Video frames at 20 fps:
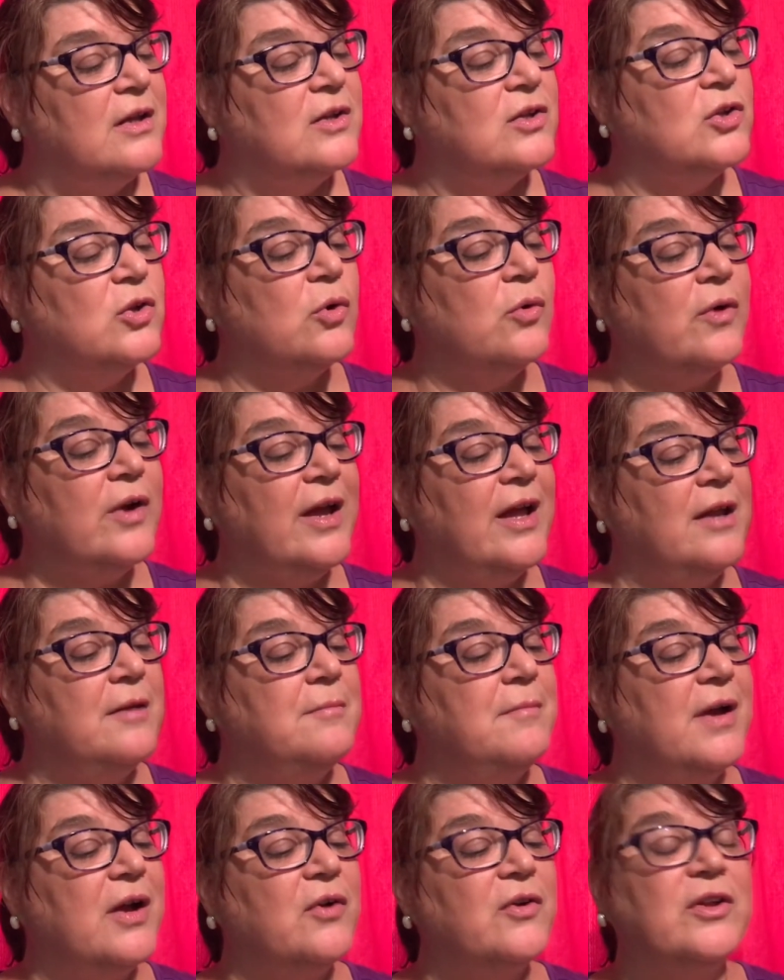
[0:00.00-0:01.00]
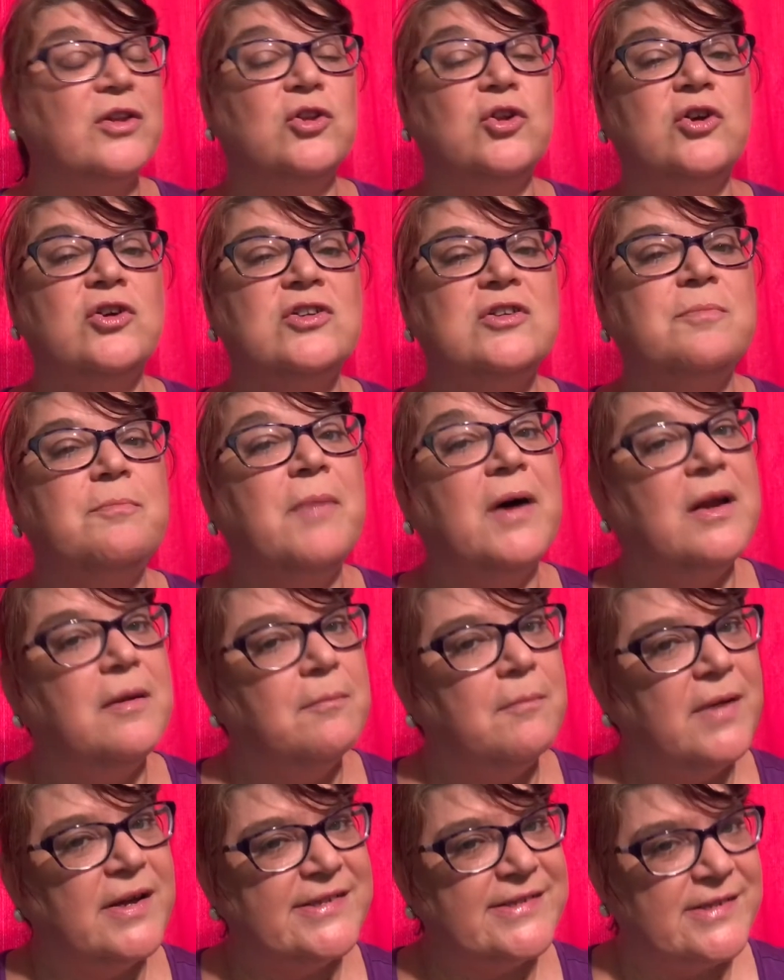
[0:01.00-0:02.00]
Laura and Mary looked but
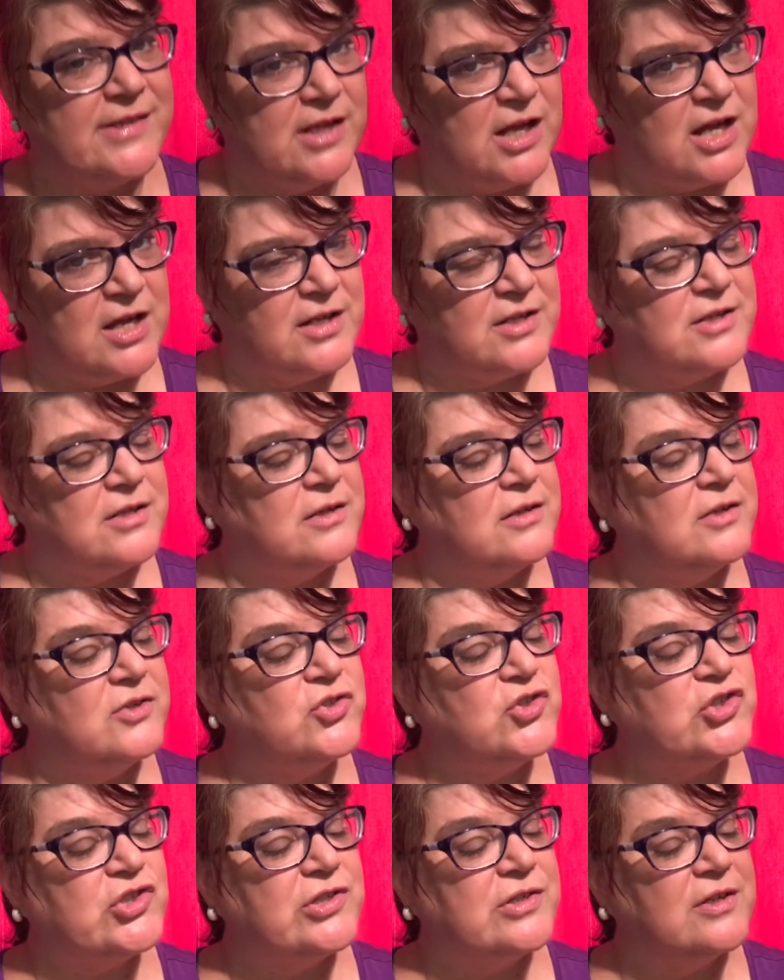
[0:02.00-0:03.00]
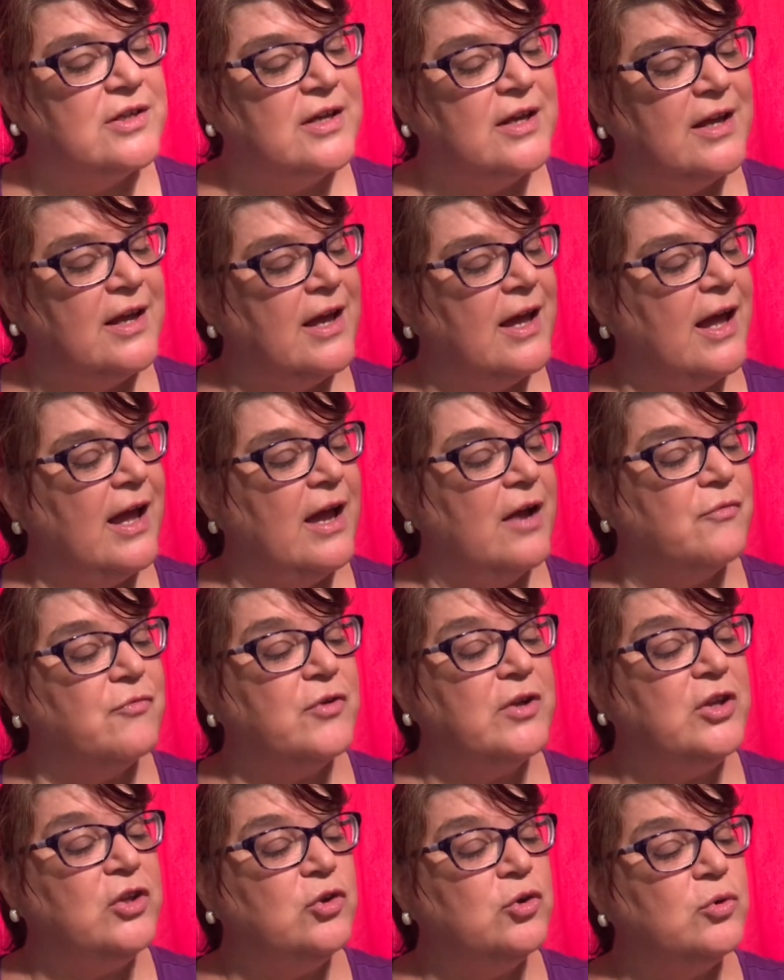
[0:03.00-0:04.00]
must not touch.
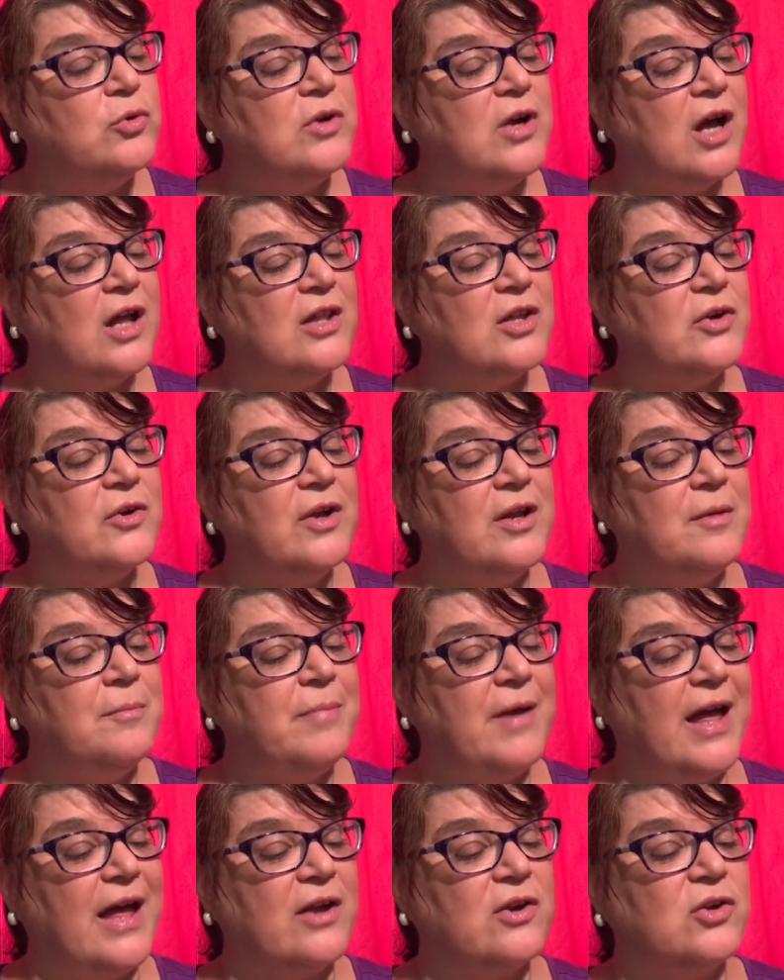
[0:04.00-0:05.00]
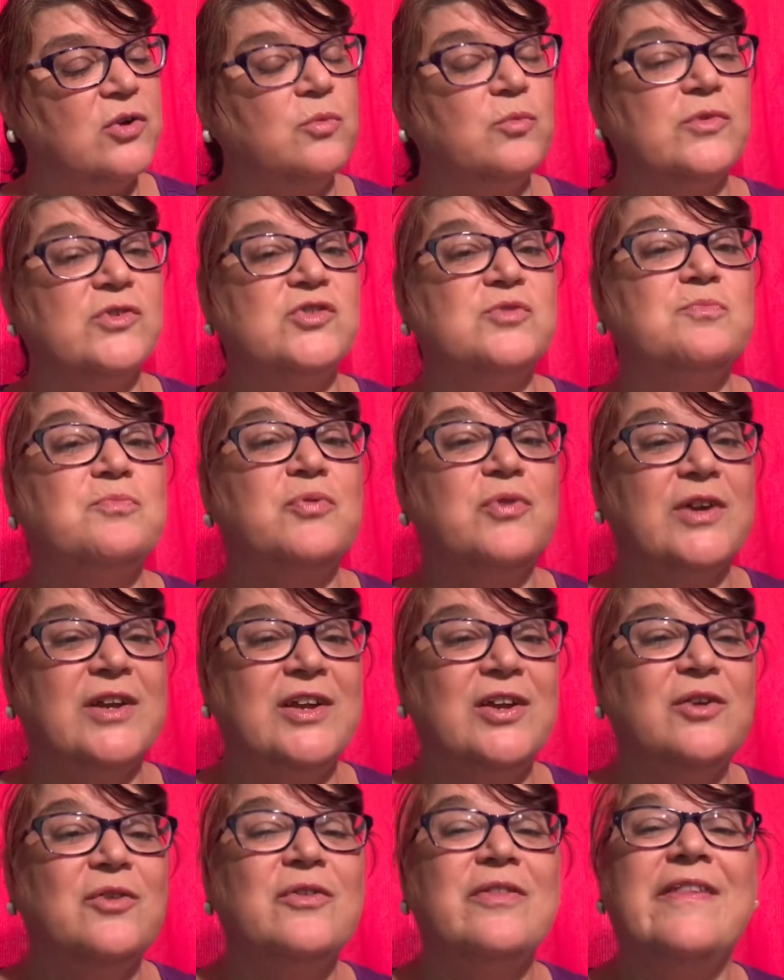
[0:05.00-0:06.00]
Every new color and pattern was
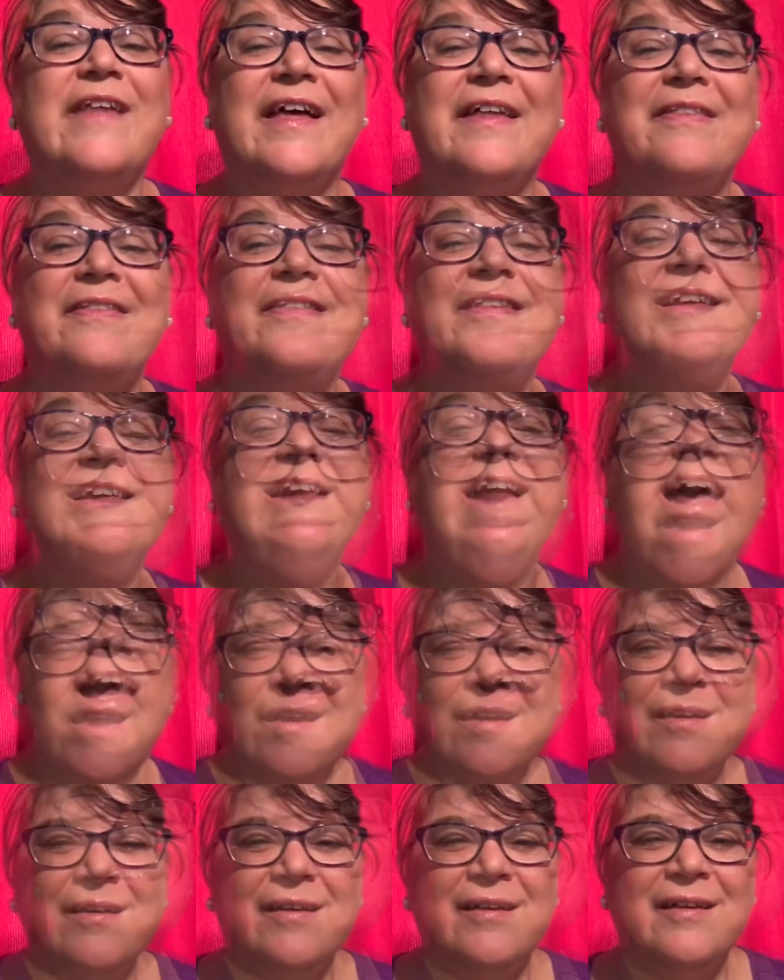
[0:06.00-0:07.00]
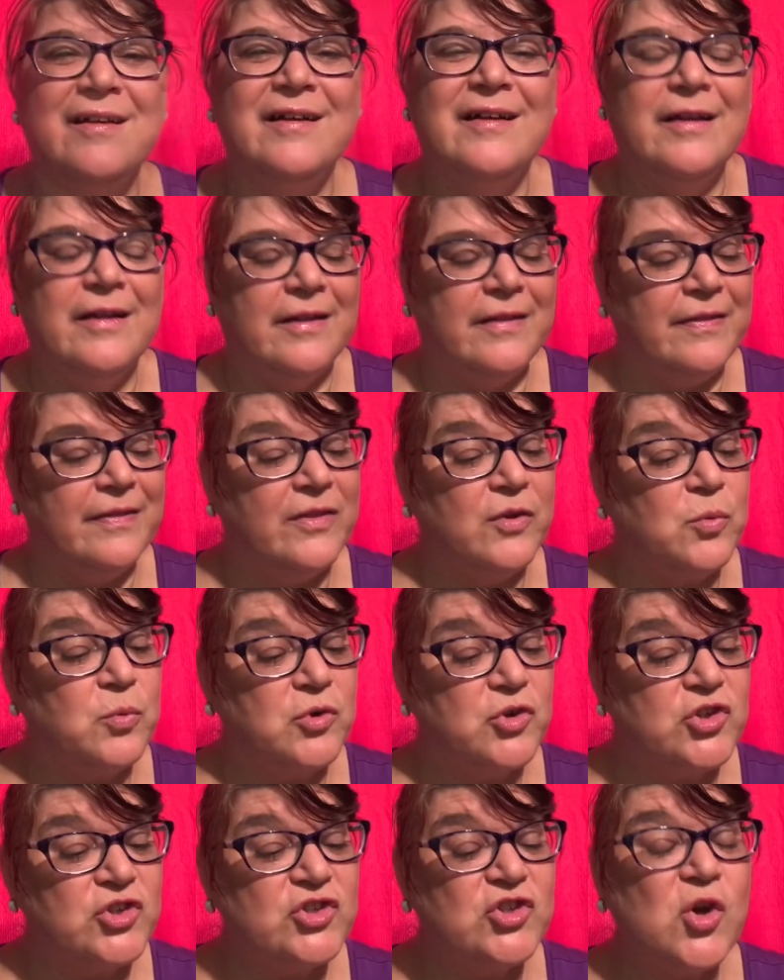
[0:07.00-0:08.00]
prettier than the last. There were
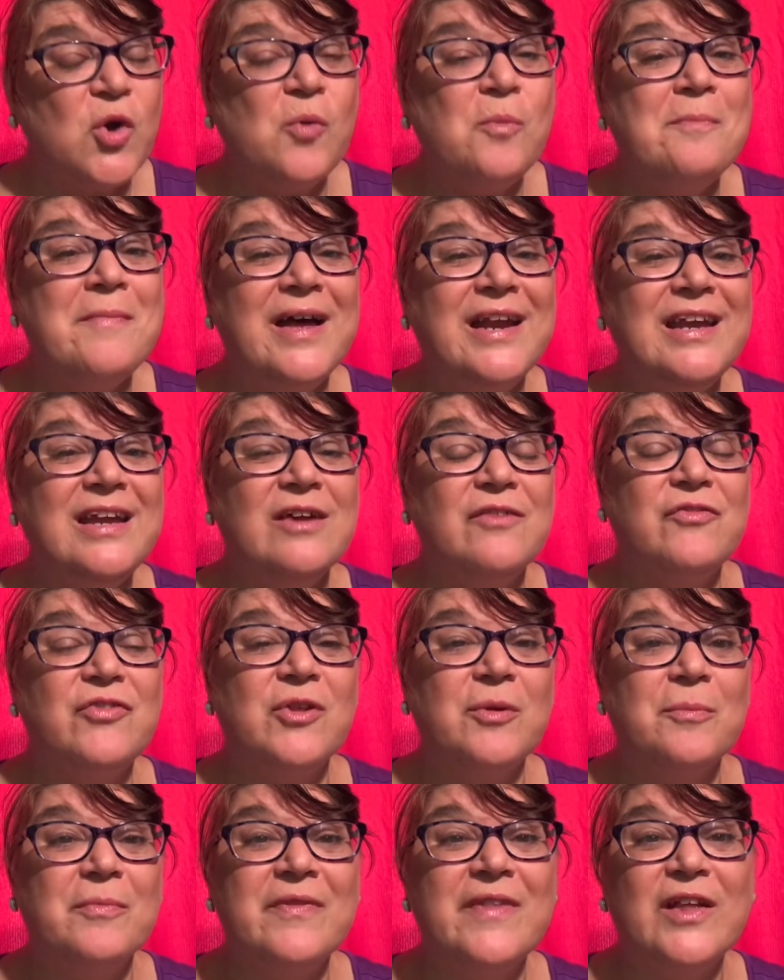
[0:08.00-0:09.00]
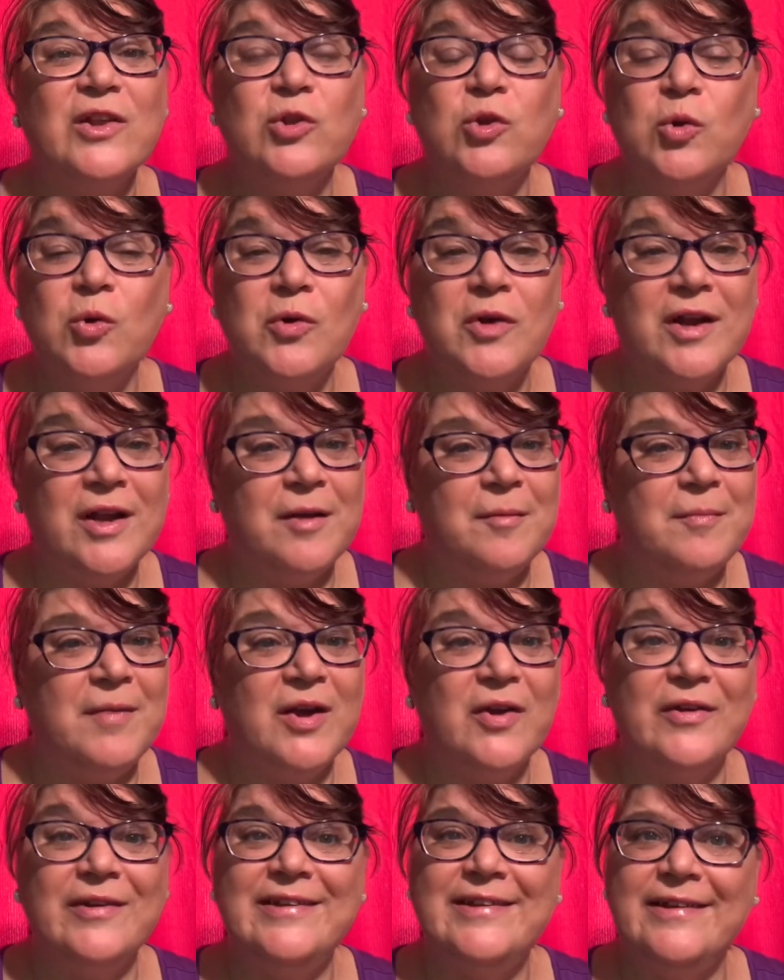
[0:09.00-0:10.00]
so many of them that Laura and
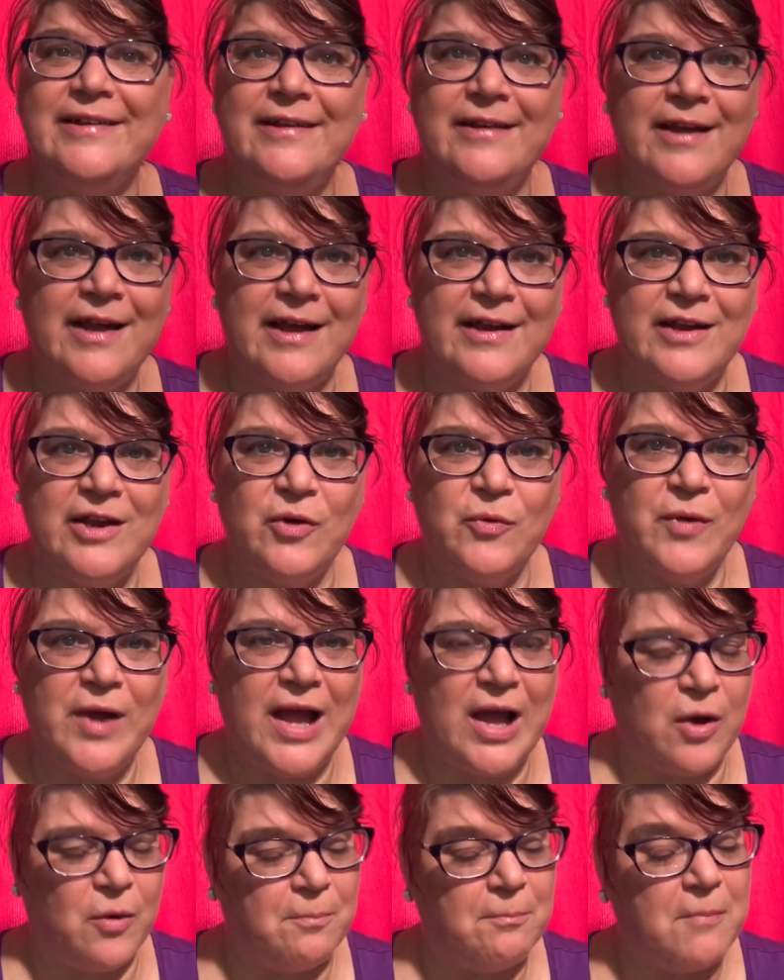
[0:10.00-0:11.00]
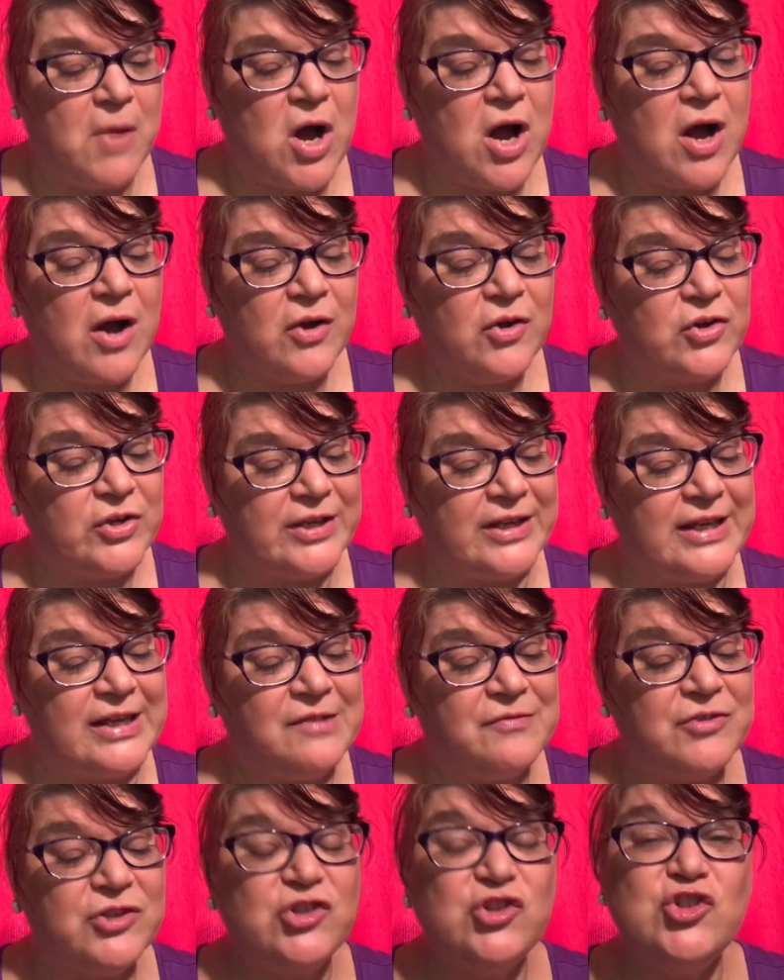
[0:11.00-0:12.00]
Mary did not know how Ma could
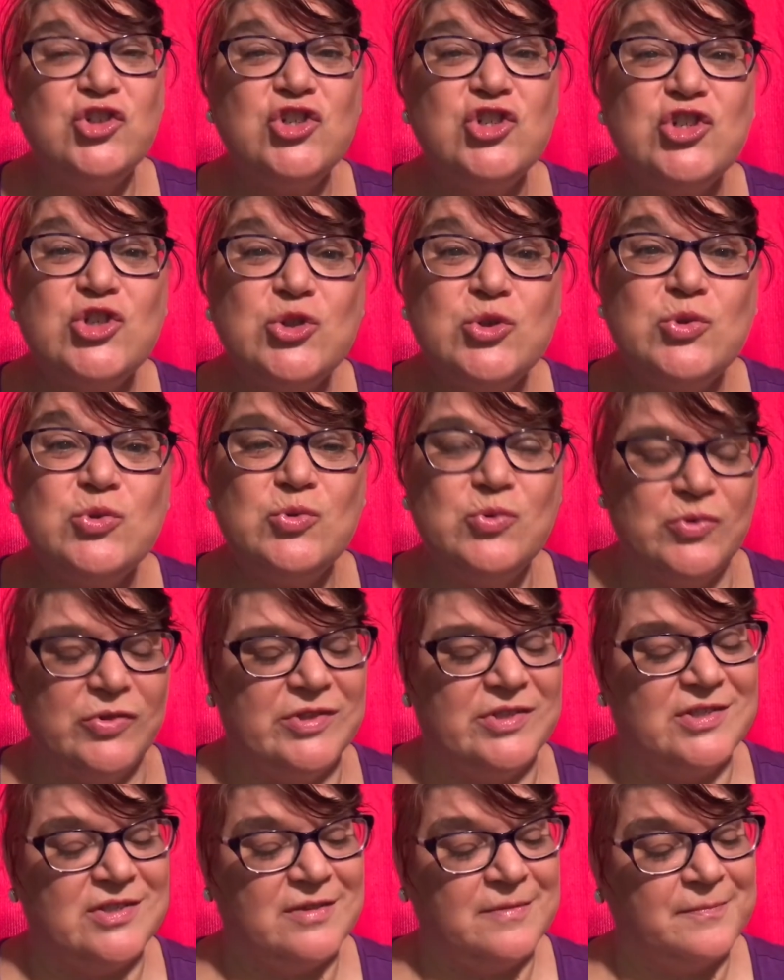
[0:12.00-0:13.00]
even choose.